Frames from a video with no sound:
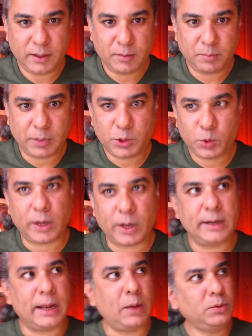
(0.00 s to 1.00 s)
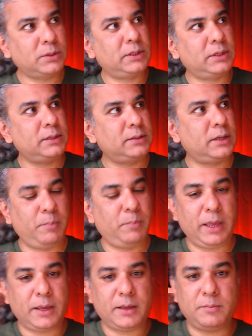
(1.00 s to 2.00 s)
But to announce this and
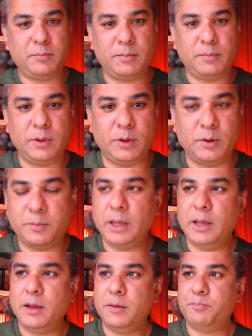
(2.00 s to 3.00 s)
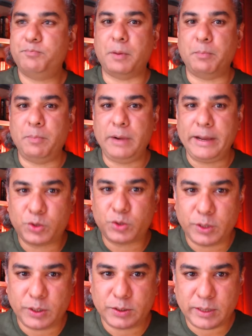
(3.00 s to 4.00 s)
make, you know, publish
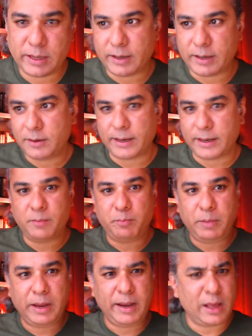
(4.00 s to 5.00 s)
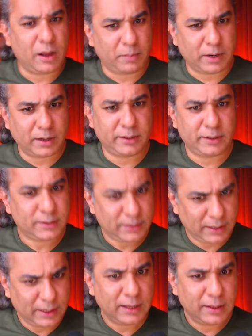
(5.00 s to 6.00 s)
this and tell the media about
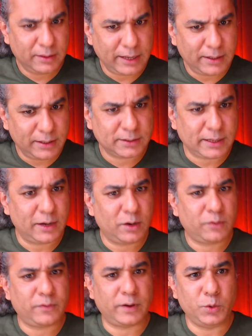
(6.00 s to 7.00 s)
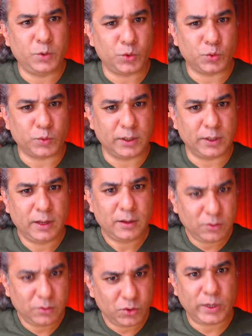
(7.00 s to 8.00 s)
this, that is kind of unusual.
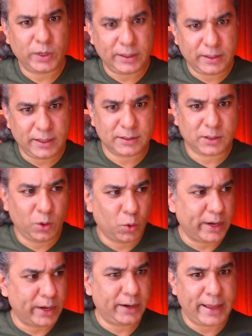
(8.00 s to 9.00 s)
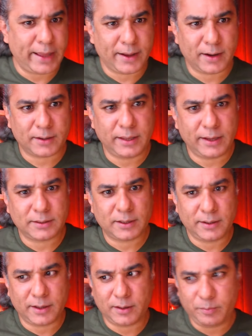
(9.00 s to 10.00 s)
Usually these cloak and dagger things are
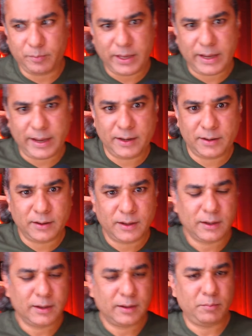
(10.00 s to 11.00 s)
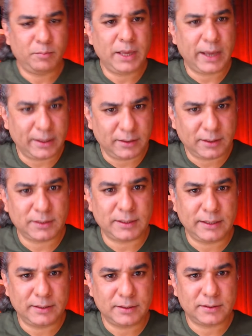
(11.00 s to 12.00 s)
done behind the
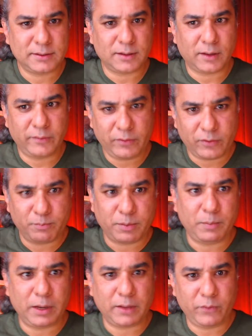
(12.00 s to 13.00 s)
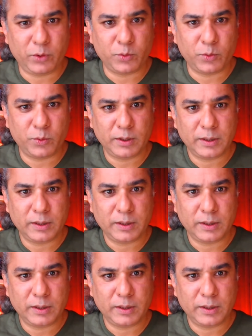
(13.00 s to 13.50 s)
scenes, away from public view.